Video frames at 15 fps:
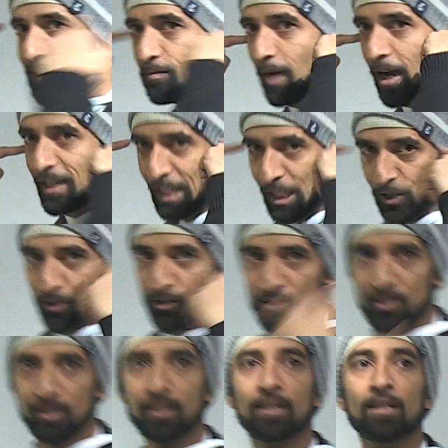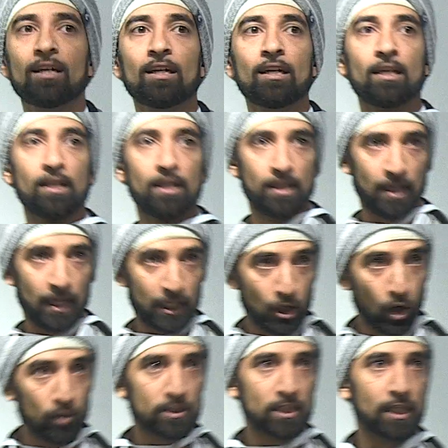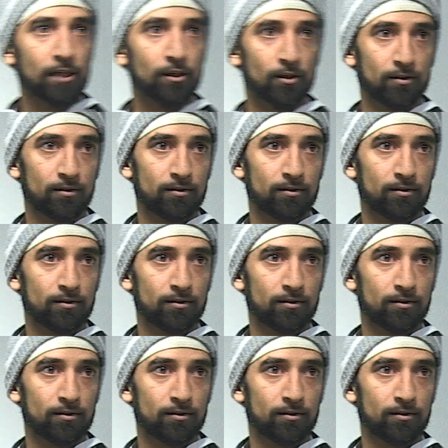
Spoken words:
and my ears, it goes here.